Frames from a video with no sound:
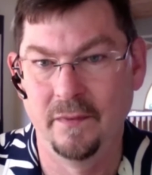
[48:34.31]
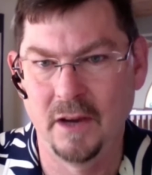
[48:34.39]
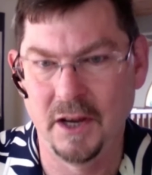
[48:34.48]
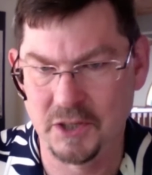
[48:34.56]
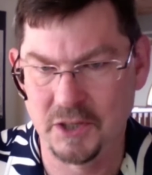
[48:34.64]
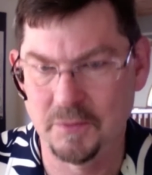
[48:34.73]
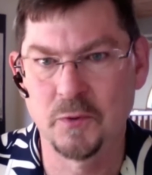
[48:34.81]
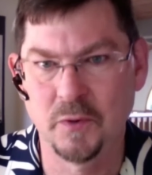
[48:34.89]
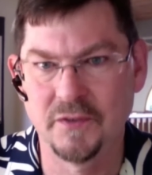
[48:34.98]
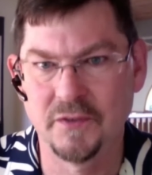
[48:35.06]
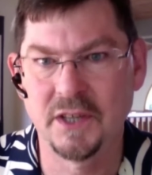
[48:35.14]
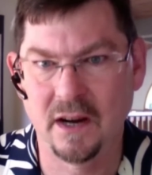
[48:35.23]
customers would
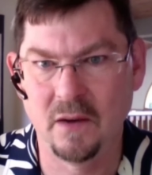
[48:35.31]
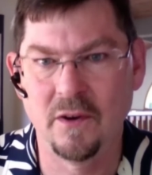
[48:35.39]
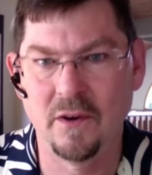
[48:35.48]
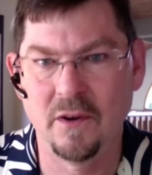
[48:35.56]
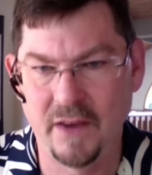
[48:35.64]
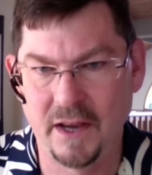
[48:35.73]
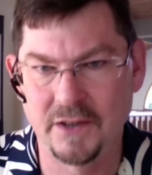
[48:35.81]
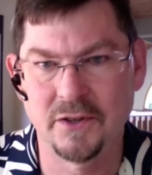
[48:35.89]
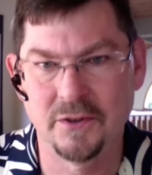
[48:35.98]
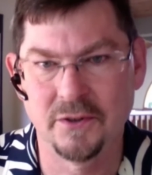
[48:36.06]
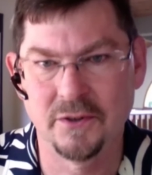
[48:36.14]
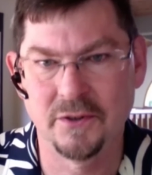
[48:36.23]
have said, I want a faster
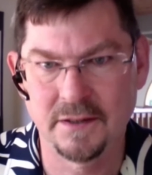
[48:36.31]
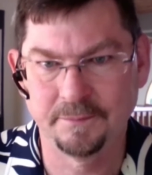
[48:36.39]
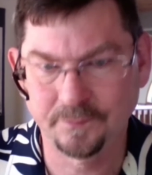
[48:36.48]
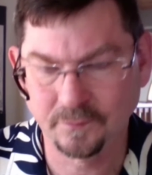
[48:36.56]
horse.